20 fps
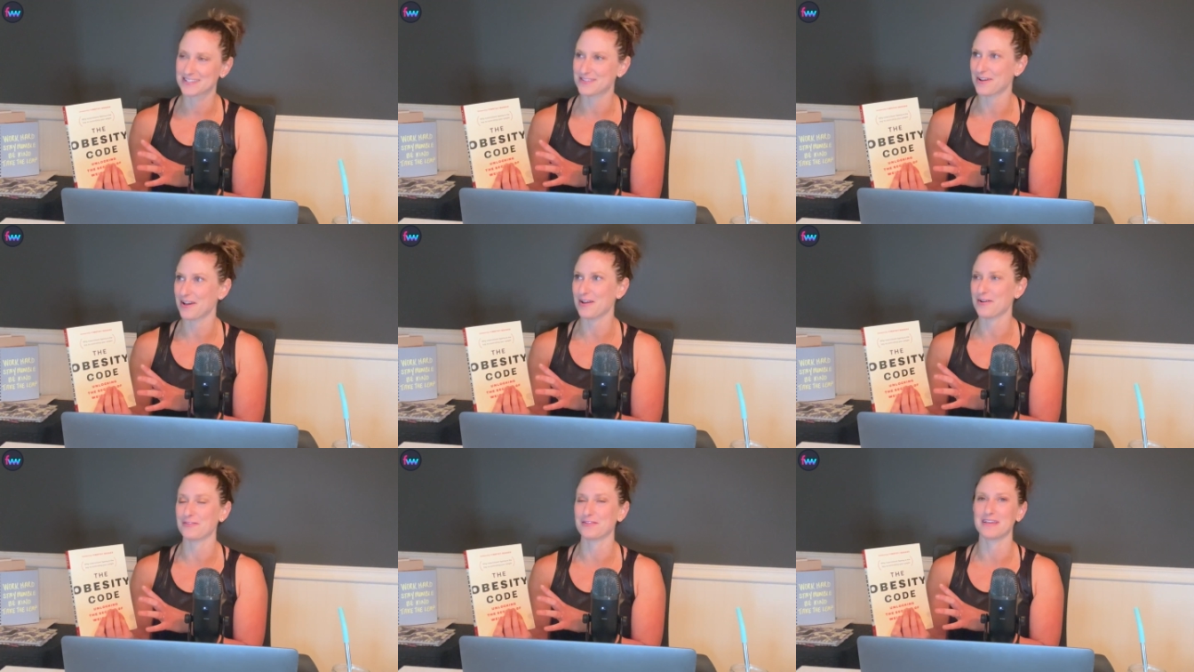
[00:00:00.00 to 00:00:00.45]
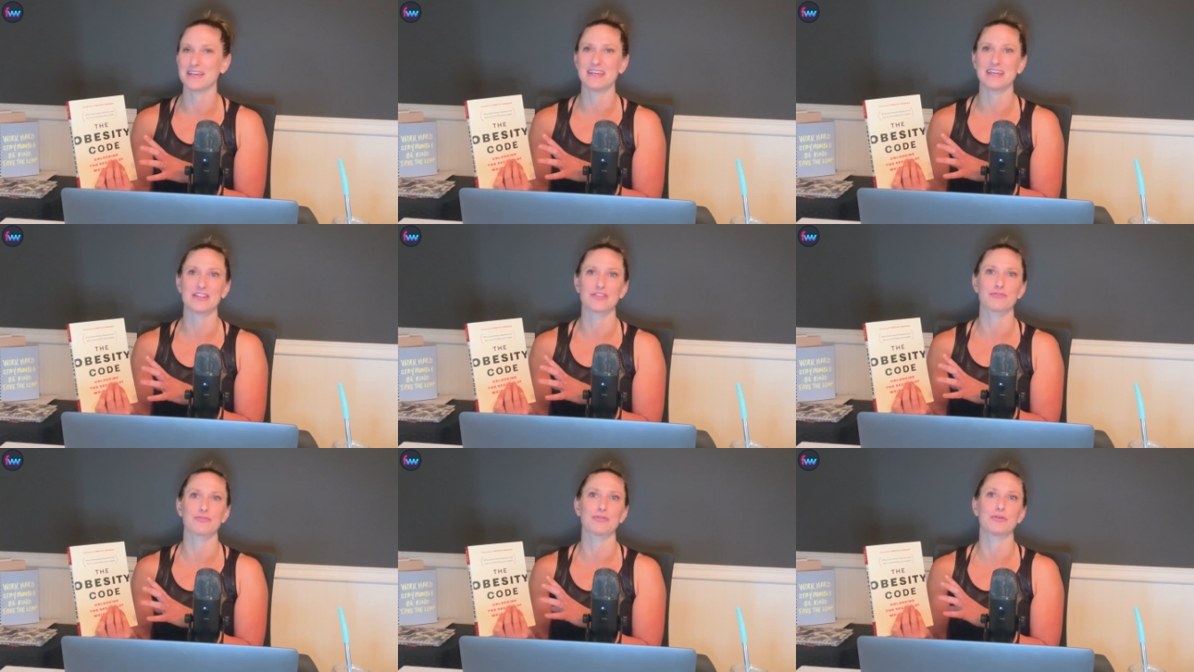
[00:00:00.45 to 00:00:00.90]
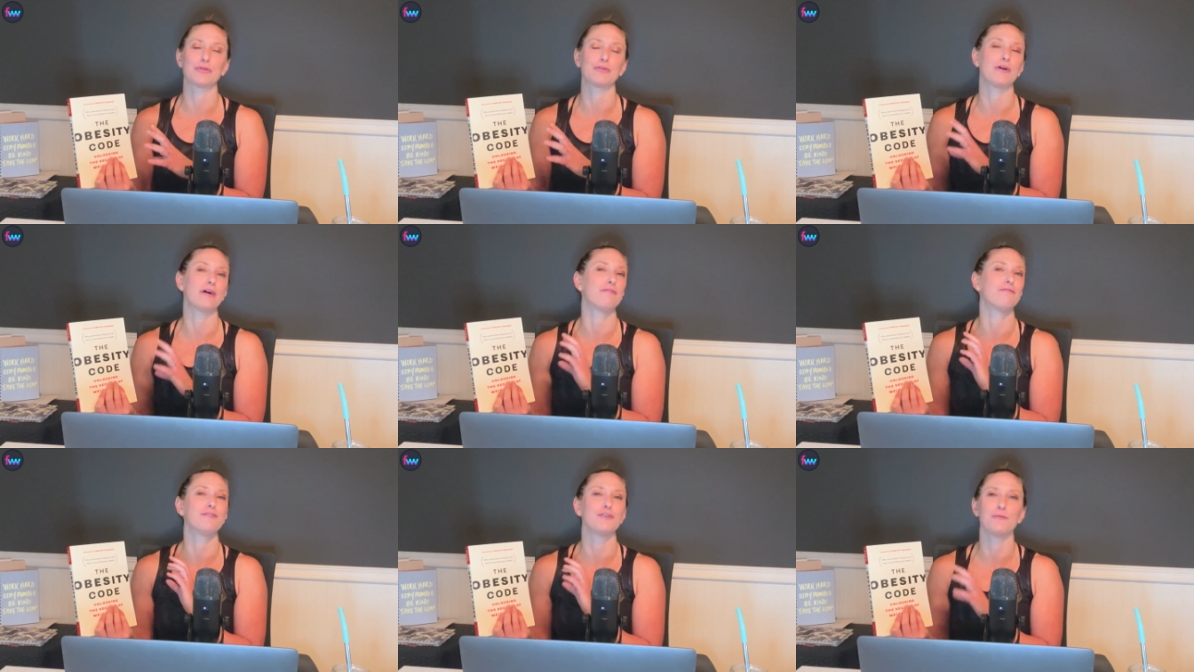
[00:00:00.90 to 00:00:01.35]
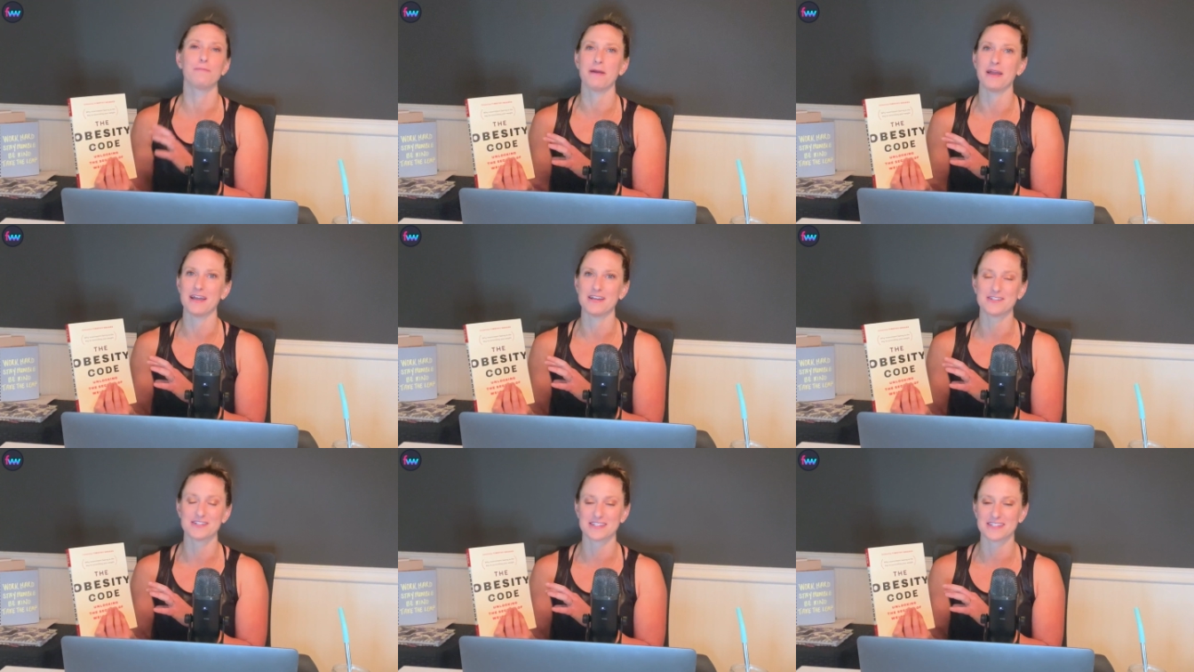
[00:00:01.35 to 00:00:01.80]
so I only get through a few
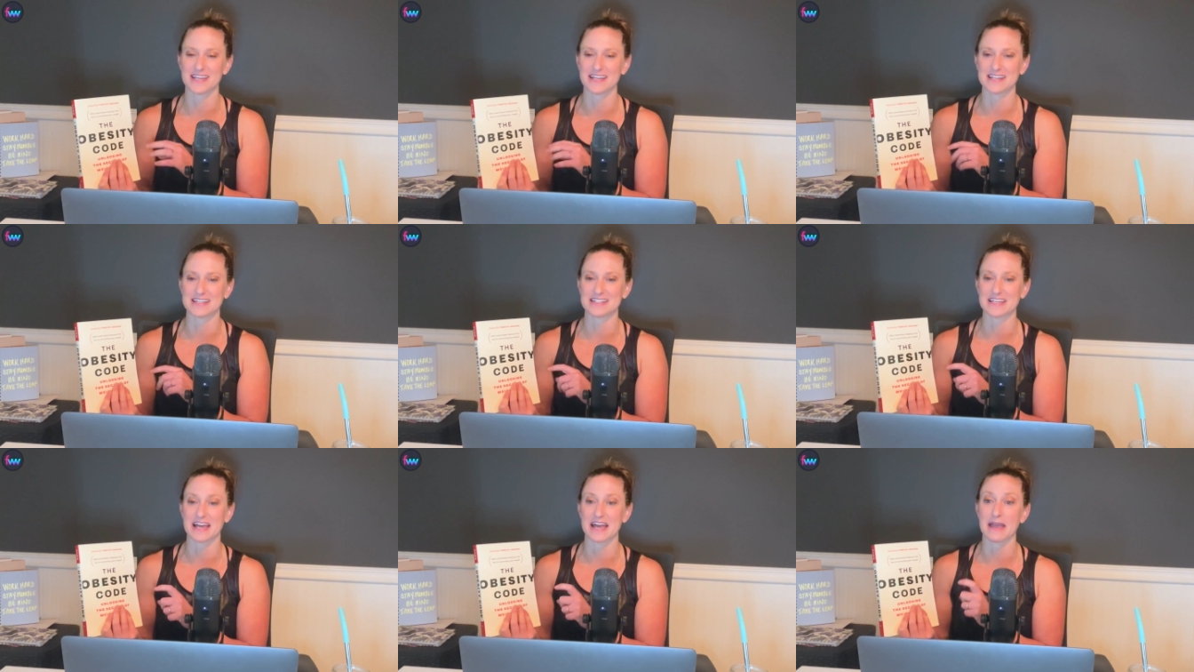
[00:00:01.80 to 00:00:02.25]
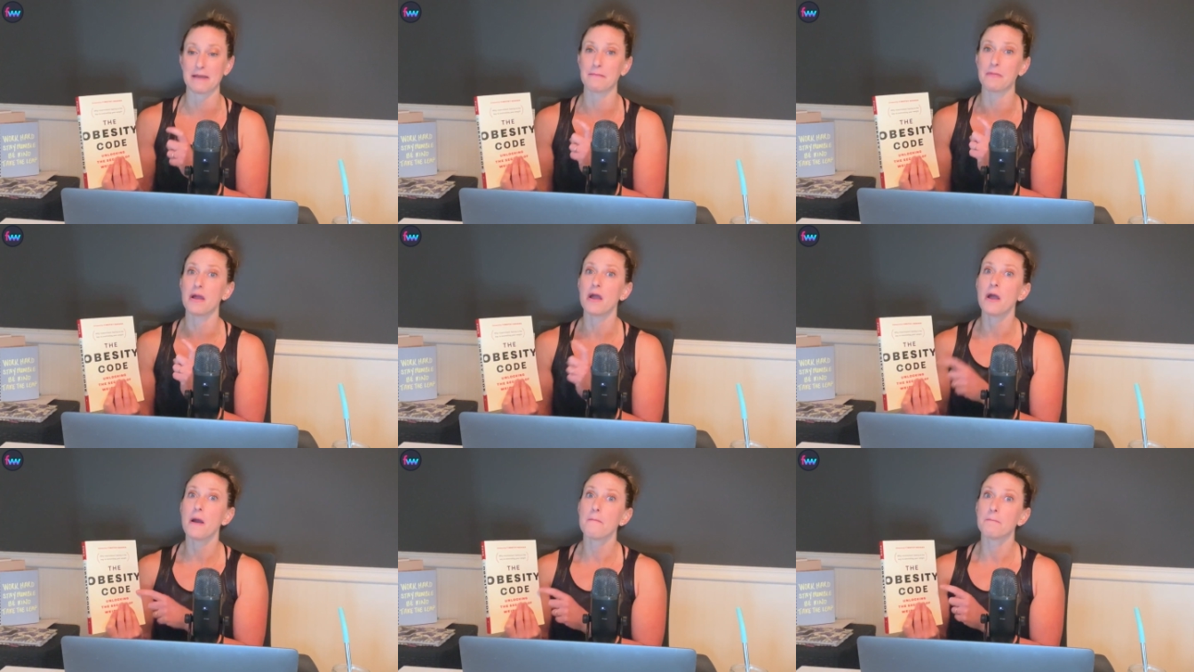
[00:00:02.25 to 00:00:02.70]
pages at a time.